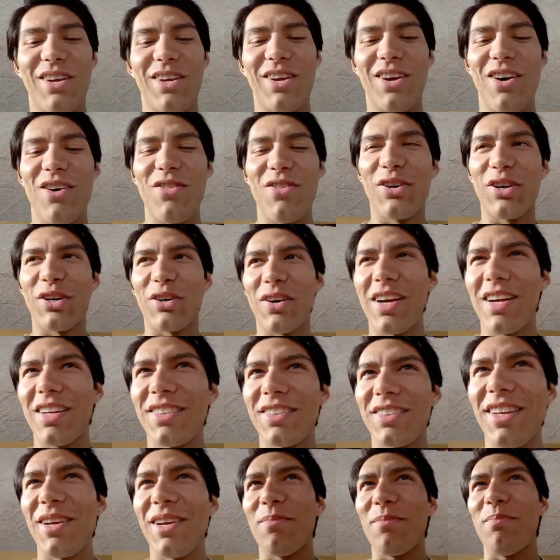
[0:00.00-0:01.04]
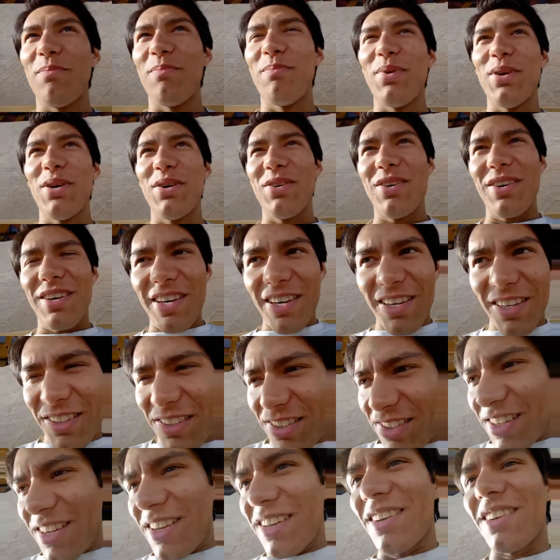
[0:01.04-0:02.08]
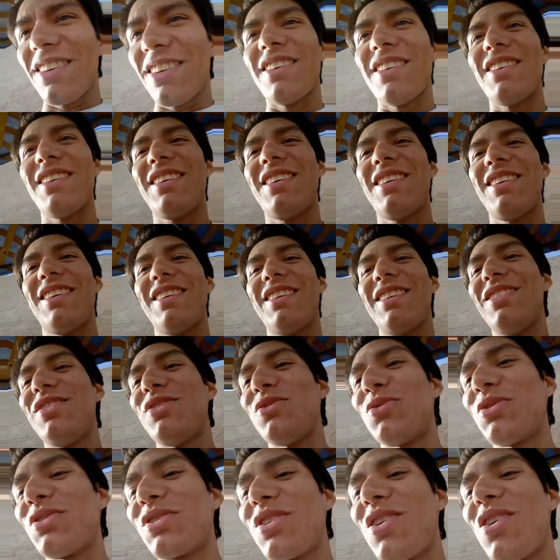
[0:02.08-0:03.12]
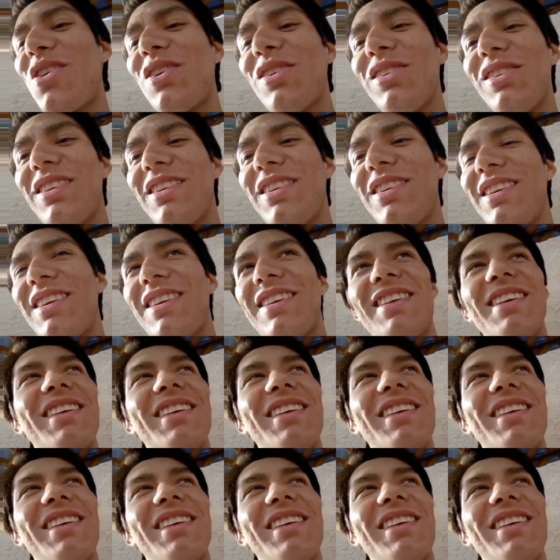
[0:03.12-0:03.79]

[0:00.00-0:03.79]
other greats like Bill Hicks and George Carlin,